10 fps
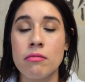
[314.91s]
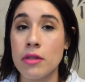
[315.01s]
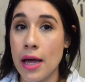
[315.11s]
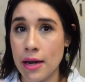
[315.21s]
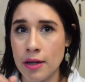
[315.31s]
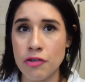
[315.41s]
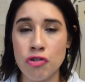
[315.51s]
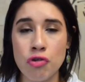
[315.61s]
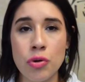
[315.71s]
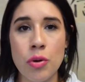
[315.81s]
That is
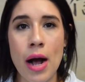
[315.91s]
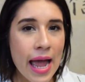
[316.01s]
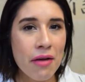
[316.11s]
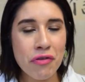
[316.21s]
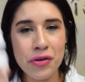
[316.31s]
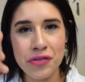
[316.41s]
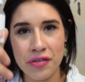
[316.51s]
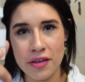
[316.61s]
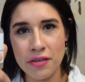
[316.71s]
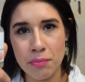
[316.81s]
true. I have used
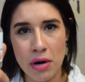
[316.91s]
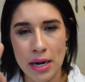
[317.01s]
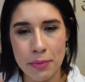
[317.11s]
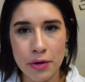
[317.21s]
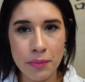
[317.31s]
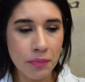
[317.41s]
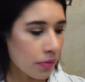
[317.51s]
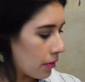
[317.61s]
this primer